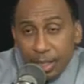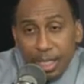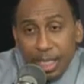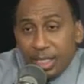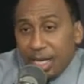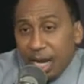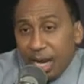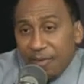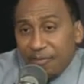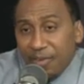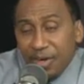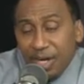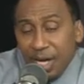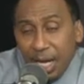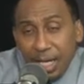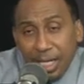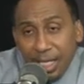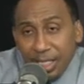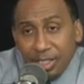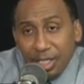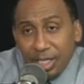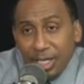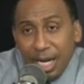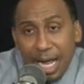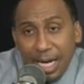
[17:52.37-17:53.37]
The Denver
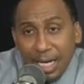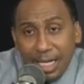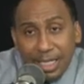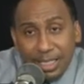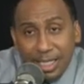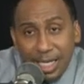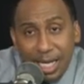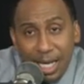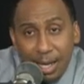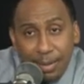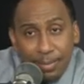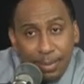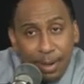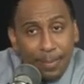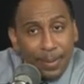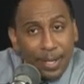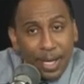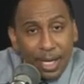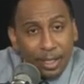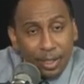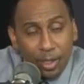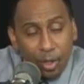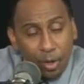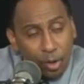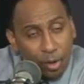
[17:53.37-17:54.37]
Nuggets are not a team to
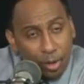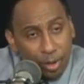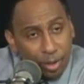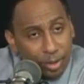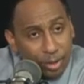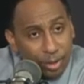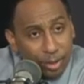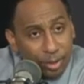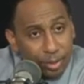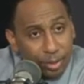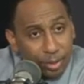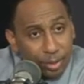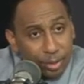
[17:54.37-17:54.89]
be ignored.